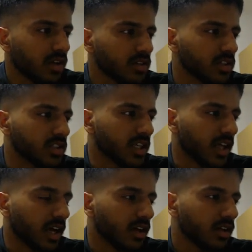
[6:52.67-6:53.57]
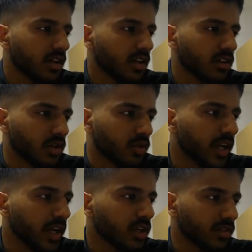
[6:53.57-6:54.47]
to see that the
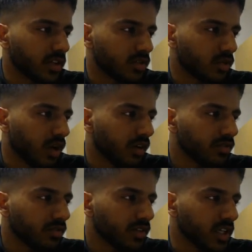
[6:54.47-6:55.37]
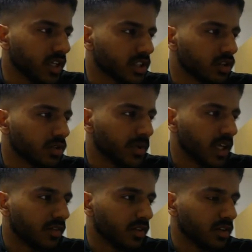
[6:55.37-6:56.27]
gradient of this graph is going to be
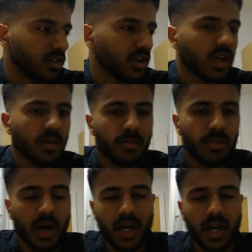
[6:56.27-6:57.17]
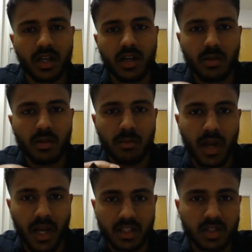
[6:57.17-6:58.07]
given by
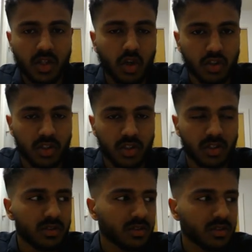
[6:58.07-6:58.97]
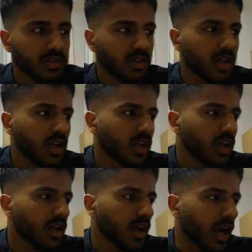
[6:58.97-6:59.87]
Planck's constant,
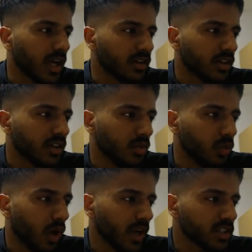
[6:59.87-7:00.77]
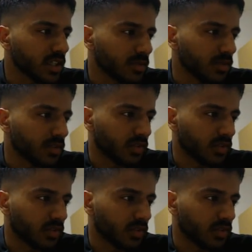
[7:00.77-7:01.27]
and the y-intercept of this